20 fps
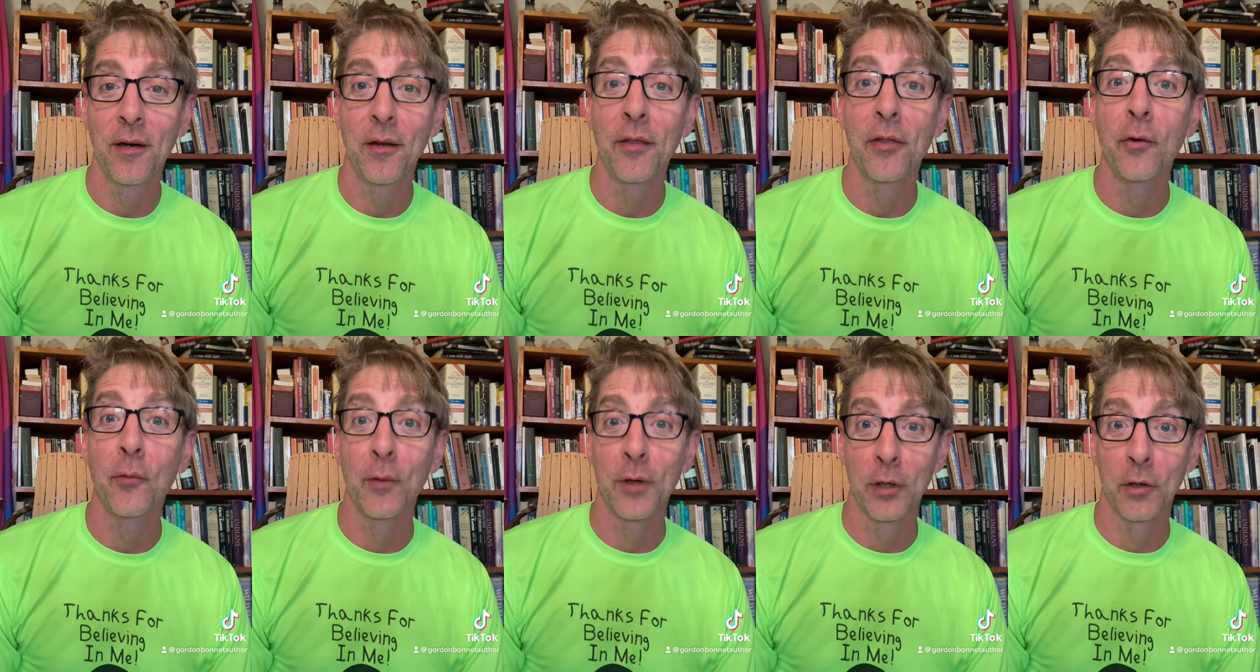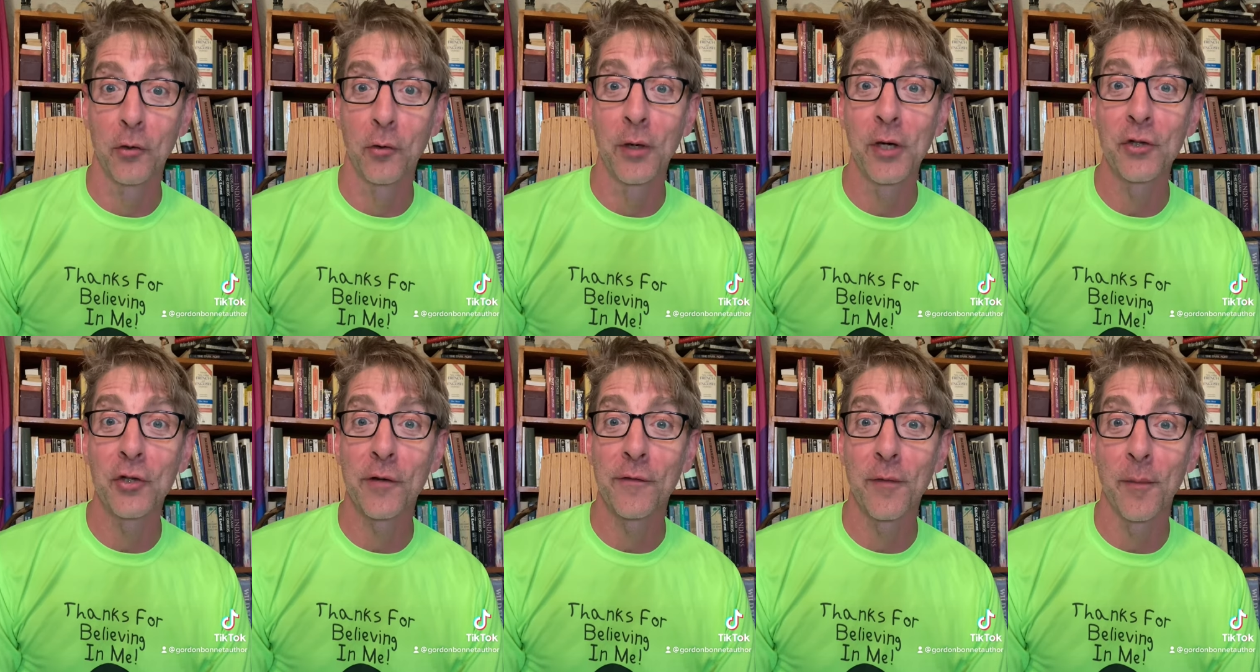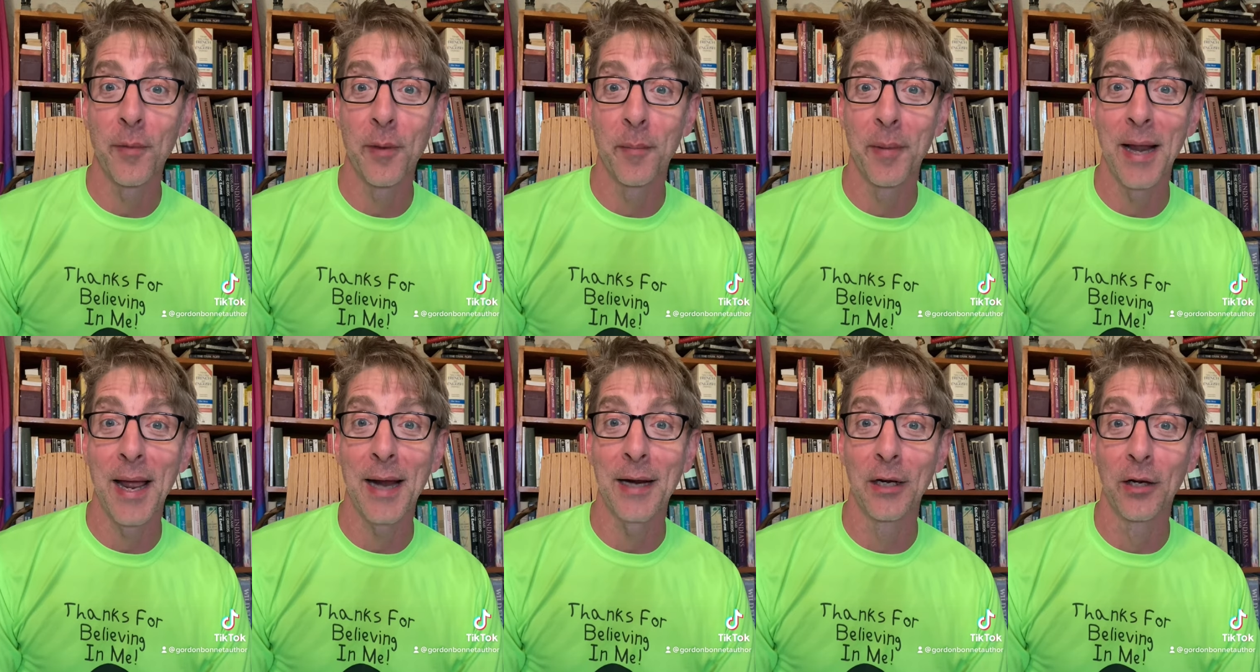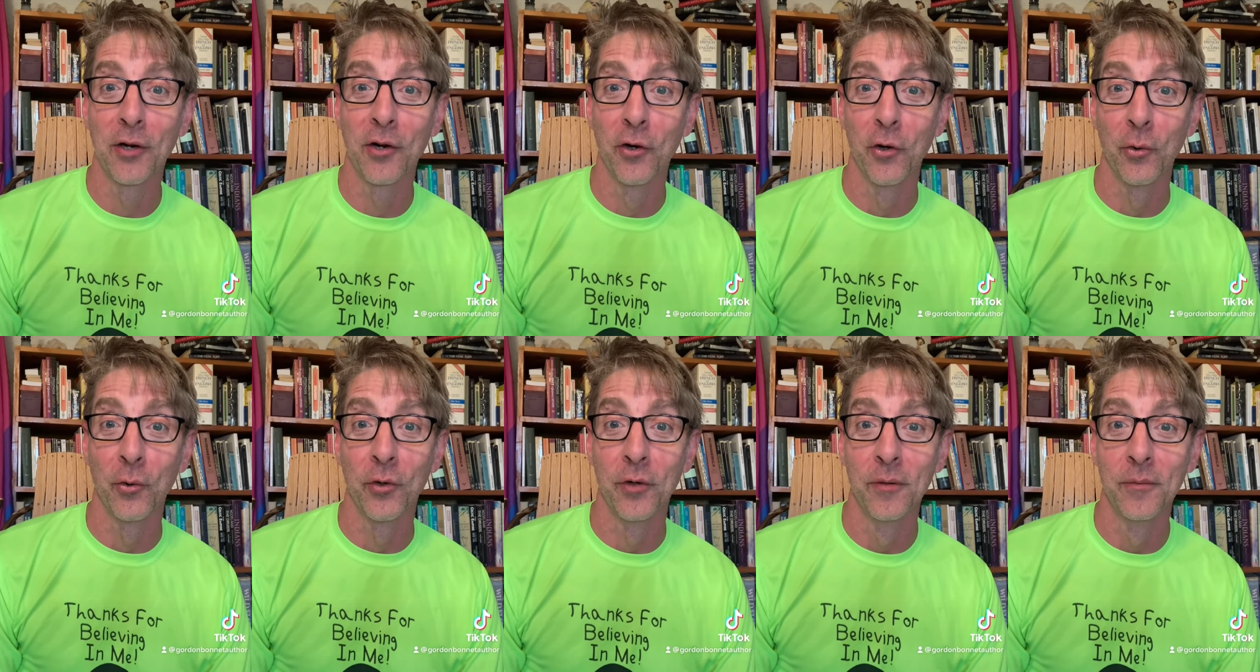the real creature from the Black
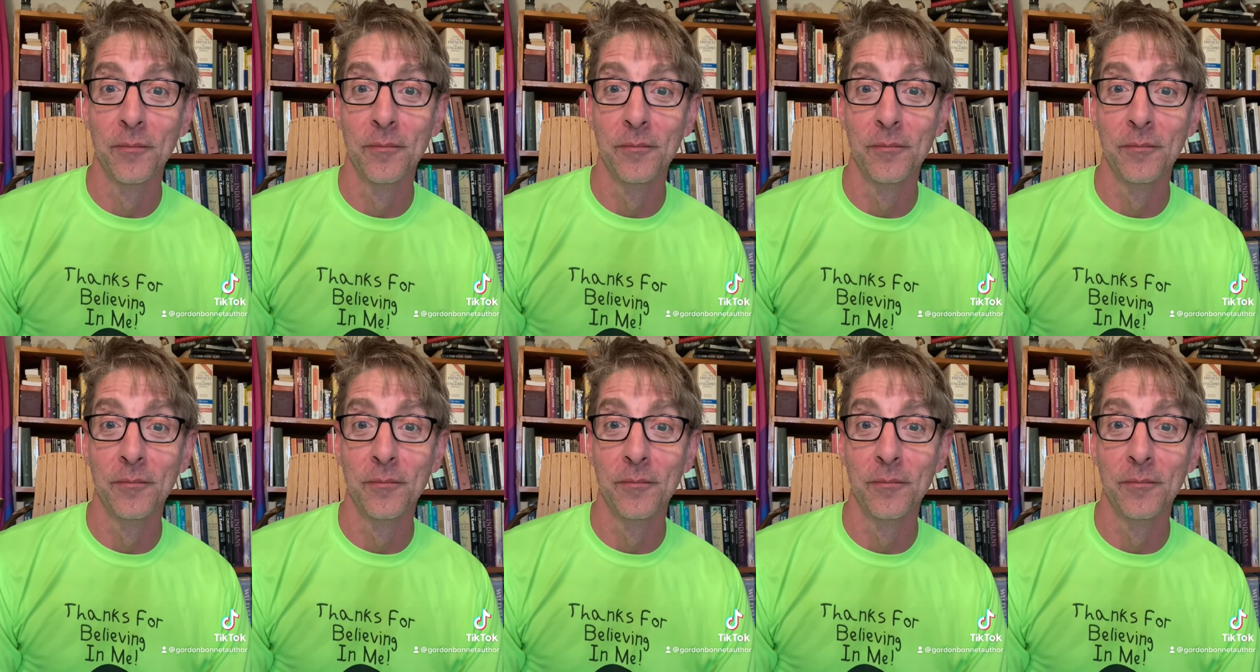Lagoon.